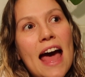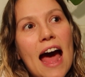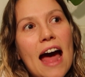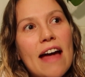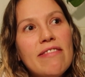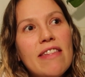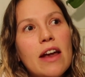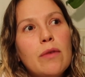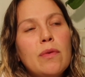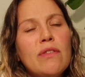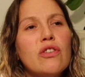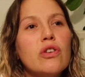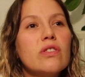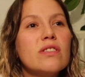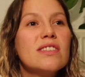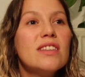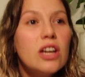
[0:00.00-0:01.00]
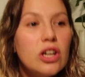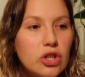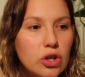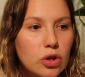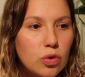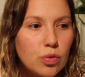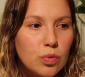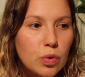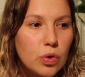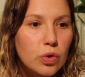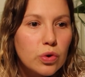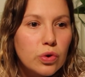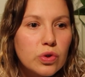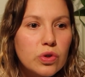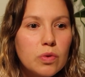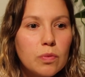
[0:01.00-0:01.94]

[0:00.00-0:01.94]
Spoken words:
And then we've got surgical wards,